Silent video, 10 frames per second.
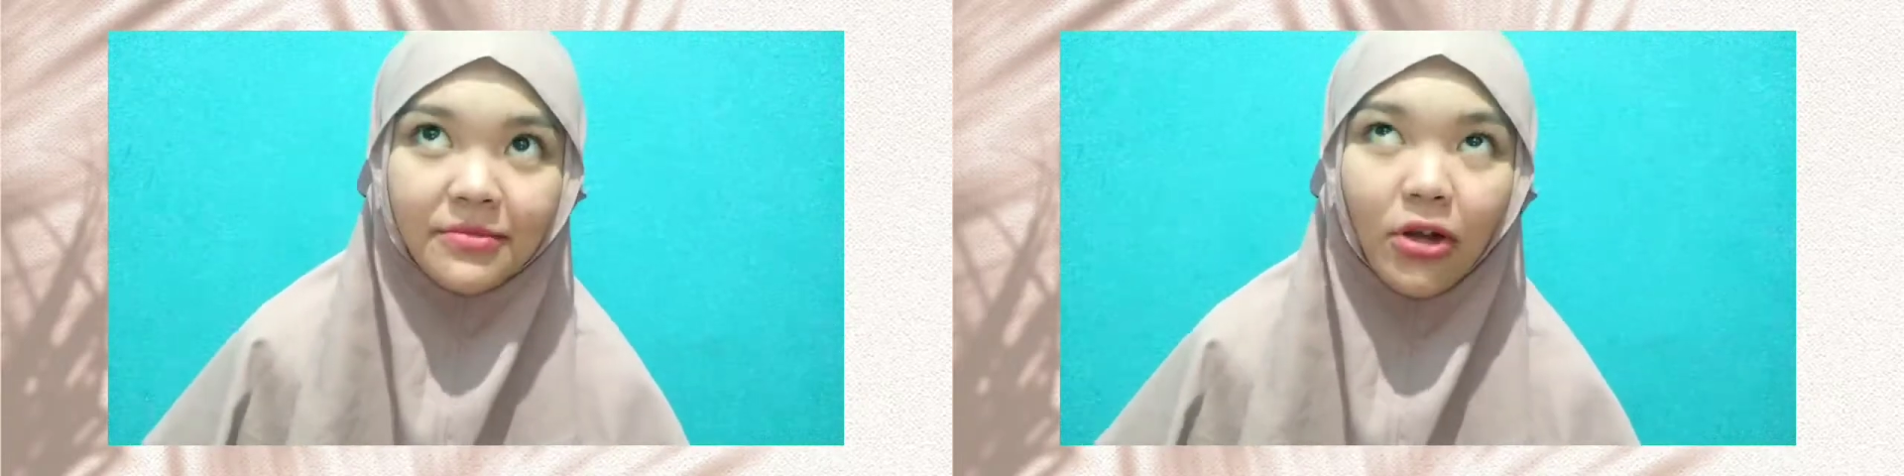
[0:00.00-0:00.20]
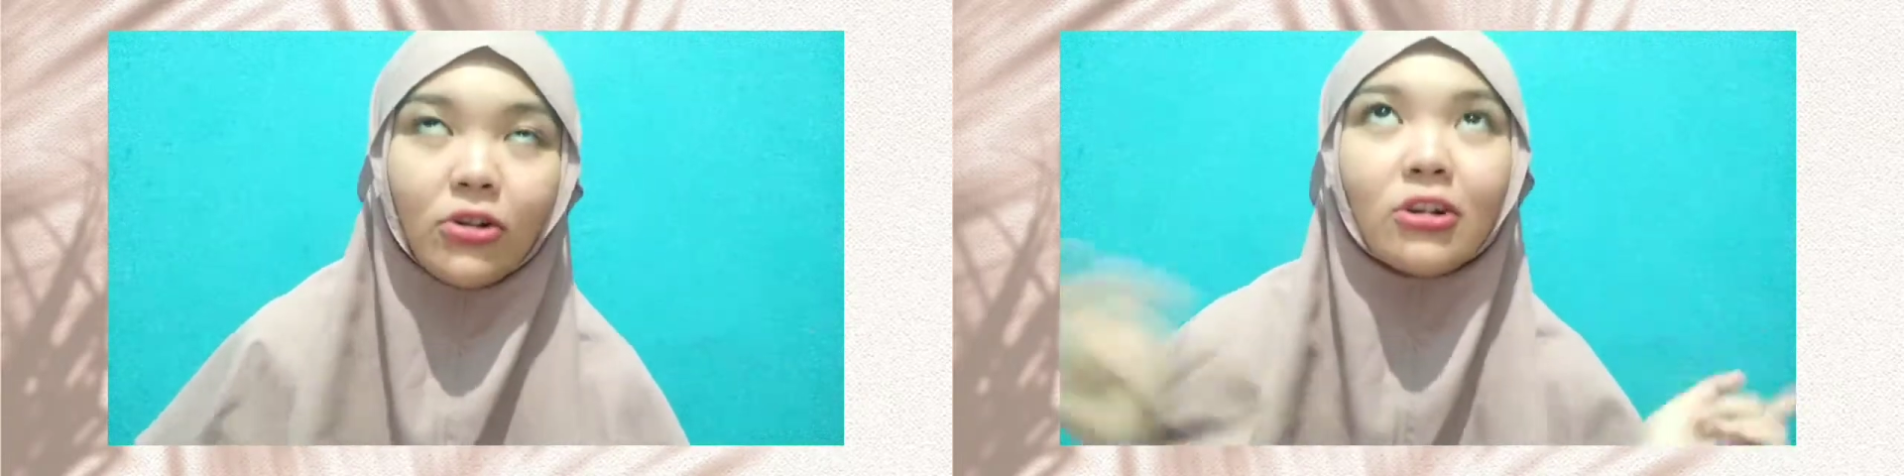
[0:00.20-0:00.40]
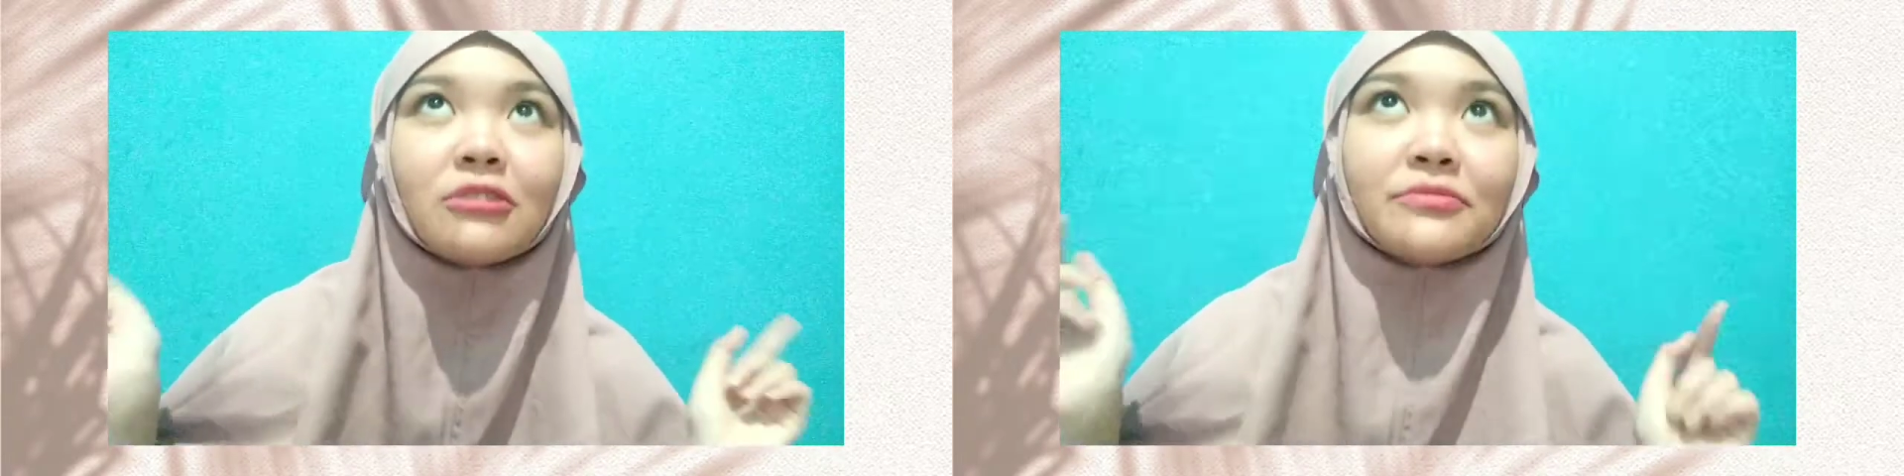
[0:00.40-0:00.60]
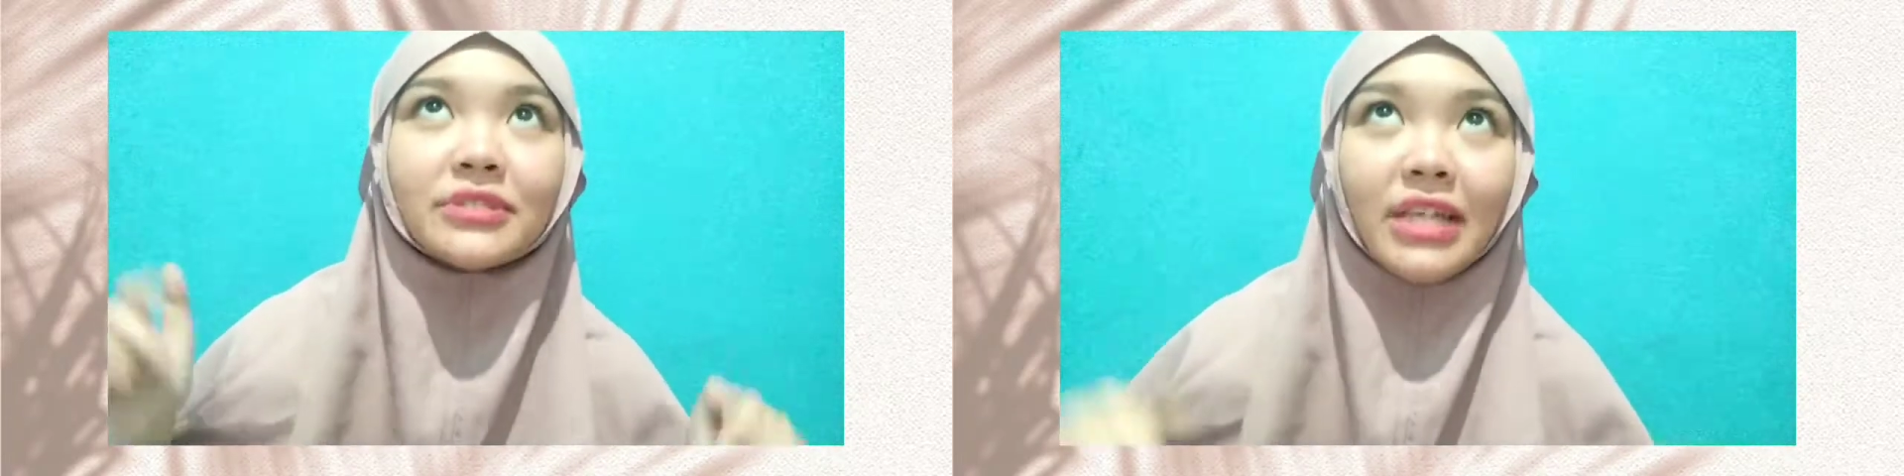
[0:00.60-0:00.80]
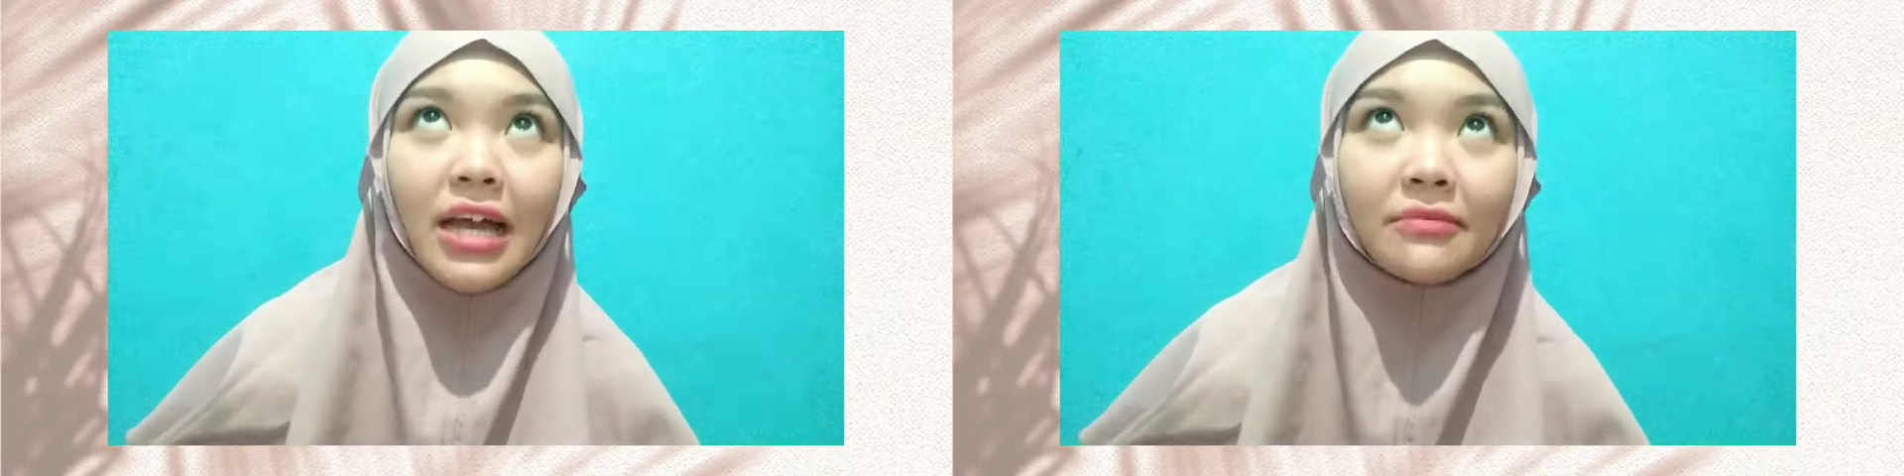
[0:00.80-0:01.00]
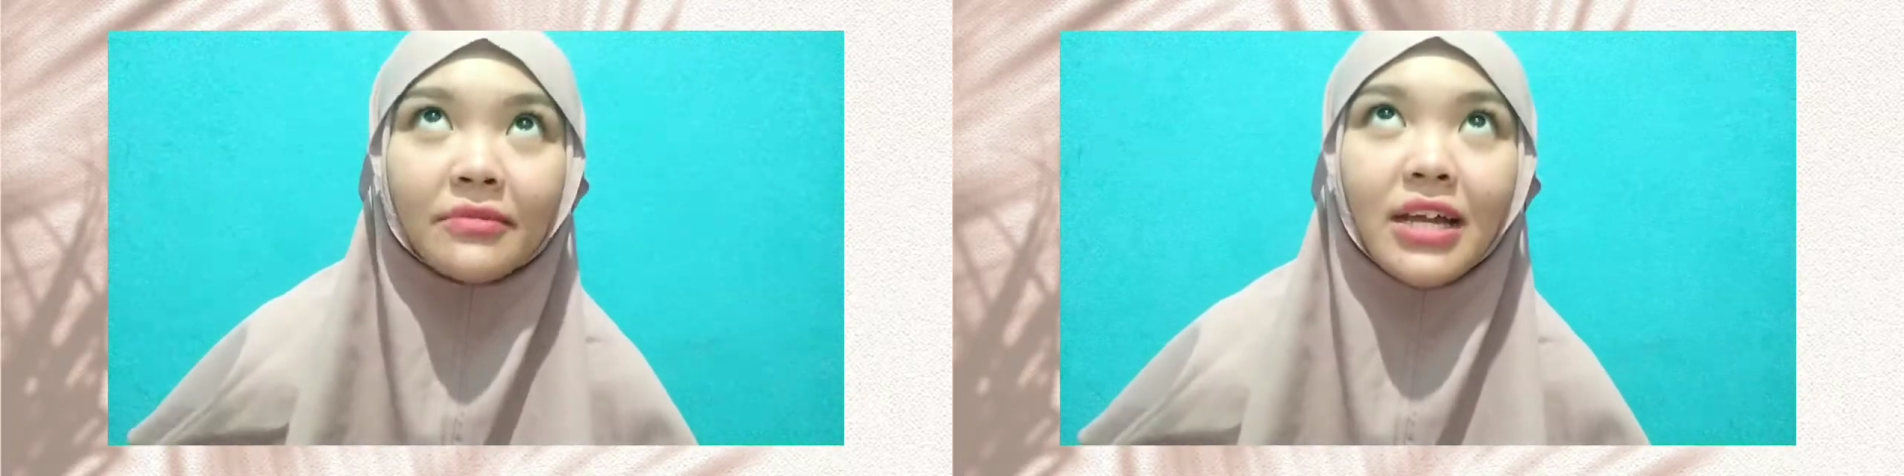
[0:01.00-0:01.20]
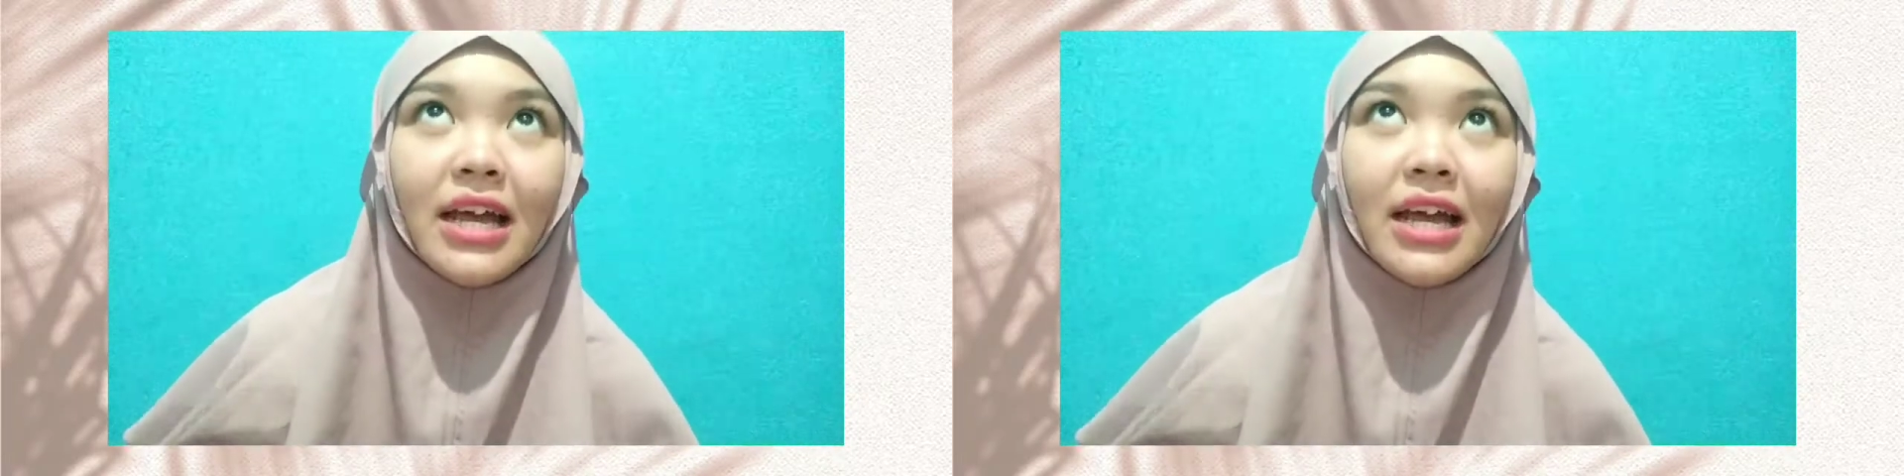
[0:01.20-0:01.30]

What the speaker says: that